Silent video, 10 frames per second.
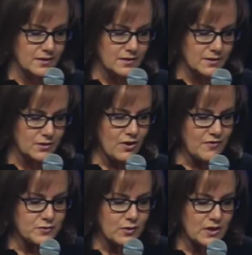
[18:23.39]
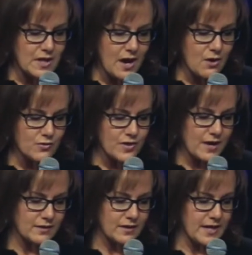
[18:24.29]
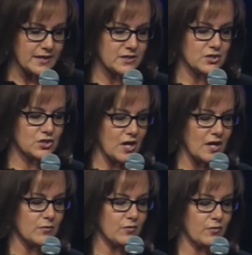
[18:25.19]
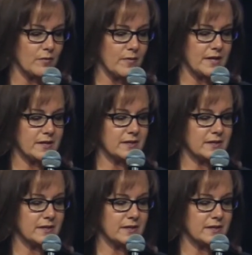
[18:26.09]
you have to allow that light to shine before men in